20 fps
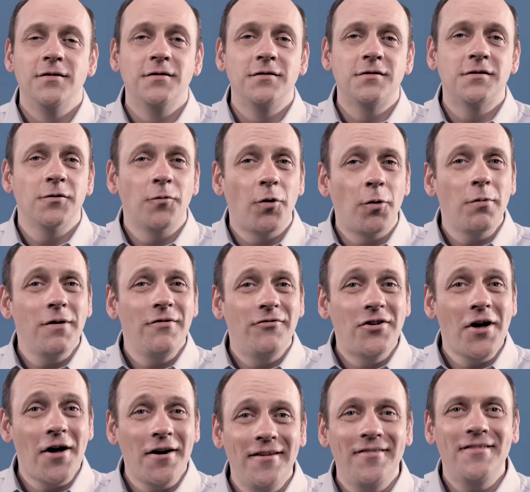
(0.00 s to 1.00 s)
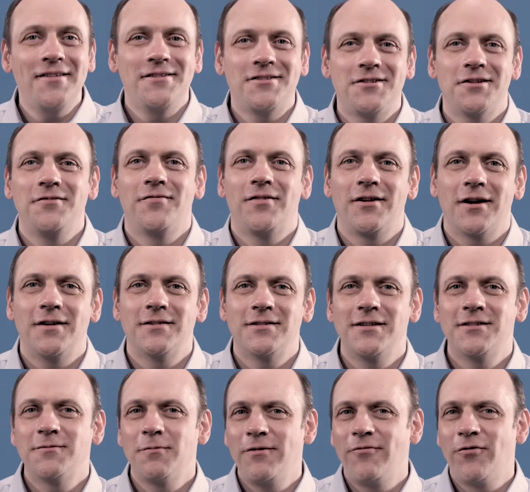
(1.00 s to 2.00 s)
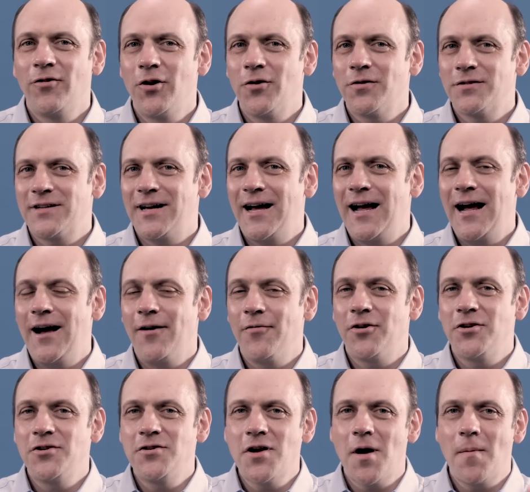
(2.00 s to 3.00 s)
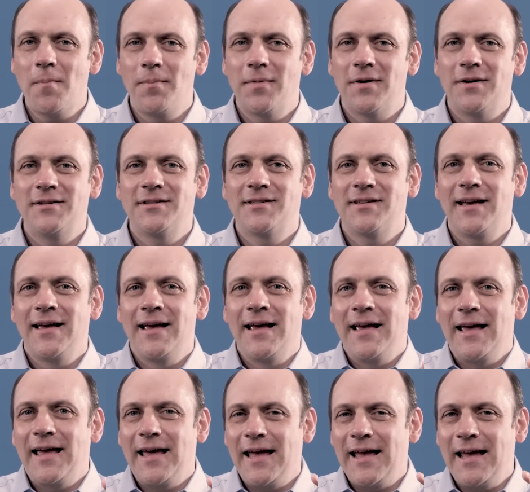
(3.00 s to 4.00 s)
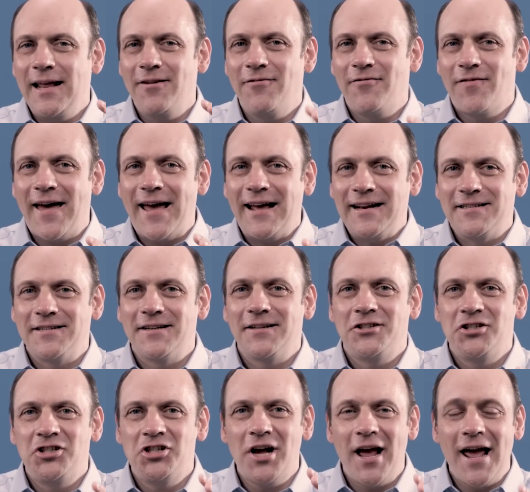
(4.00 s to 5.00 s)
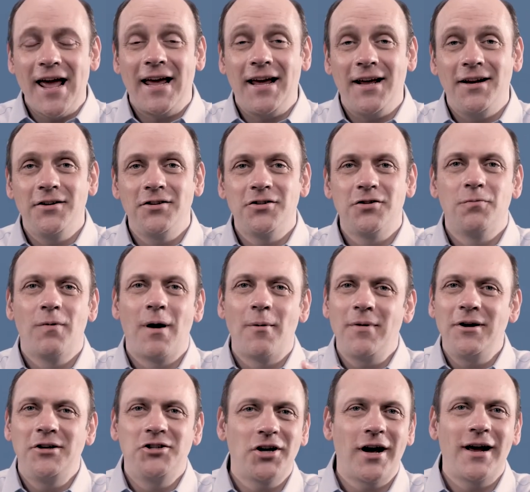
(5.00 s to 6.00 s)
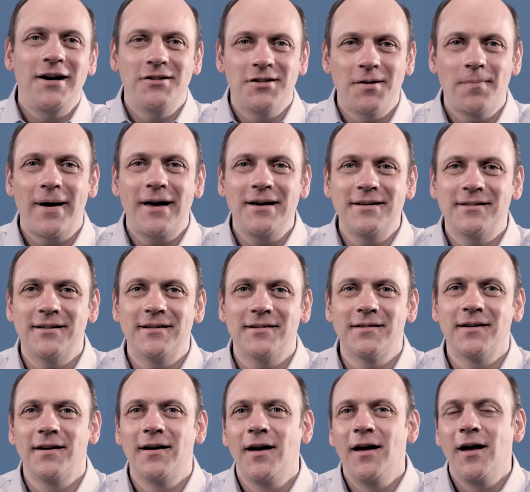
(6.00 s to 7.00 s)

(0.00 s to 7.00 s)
So what we've done in these two videos is we've looked at how the numbers in a vector change when we change the basis.